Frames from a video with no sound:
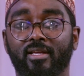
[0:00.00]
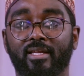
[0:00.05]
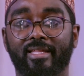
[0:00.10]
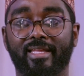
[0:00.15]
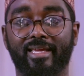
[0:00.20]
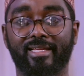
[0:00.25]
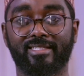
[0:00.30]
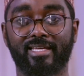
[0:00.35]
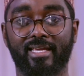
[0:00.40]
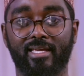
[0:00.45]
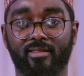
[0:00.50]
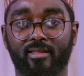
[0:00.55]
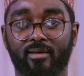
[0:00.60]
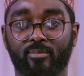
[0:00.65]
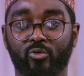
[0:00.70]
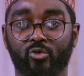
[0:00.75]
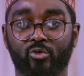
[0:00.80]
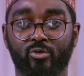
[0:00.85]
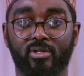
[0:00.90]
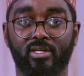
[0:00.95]
they take
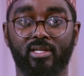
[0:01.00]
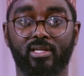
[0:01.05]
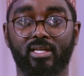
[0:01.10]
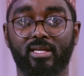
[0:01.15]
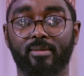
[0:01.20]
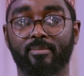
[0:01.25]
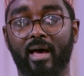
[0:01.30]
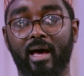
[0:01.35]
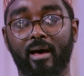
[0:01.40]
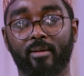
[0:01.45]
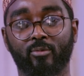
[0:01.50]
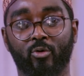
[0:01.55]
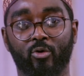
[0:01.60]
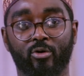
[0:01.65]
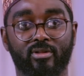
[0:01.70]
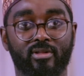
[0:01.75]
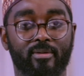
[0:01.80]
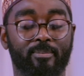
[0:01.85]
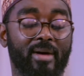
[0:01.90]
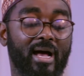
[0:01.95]
them to the imam
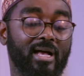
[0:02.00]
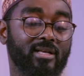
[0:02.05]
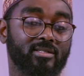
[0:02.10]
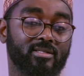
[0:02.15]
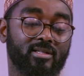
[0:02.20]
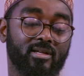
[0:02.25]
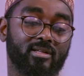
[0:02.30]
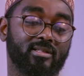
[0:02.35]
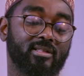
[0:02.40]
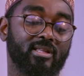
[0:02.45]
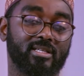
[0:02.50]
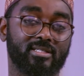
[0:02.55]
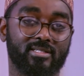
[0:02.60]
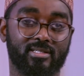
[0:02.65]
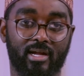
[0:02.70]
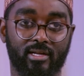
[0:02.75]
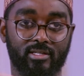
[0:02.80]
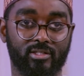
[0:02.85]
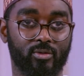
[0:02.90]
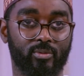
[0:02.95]
or the pastor and they
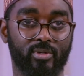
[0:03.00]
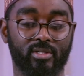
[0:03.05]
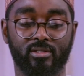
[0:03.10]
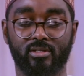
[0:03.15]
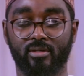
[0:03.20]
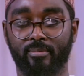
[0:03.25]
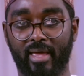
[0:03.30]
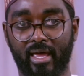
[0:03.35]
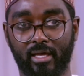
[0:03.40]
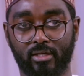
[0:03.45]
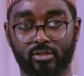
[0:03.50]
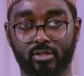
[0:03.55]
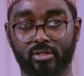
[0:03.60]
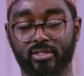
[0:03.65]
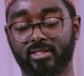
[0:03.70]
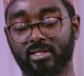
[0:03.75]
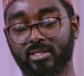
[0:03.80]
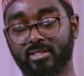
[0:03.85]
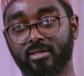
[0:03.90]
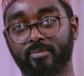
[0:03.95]
start doing some
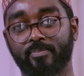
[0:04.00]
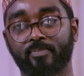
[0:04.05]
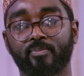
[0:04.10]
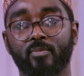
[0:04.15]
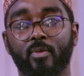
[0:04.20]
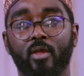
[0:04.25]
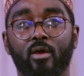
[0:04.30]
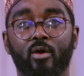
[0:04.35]
exorcism,